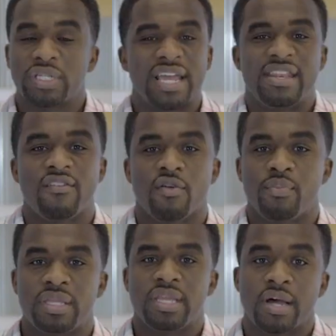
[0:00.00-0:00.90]
which had never
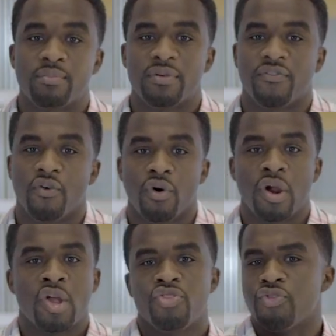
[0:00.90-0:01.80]
been done before,
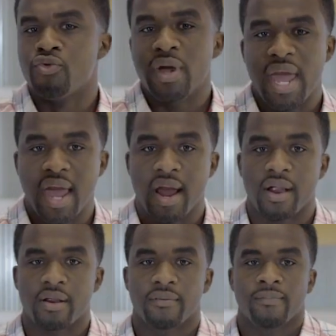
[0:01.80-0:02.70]
through the air.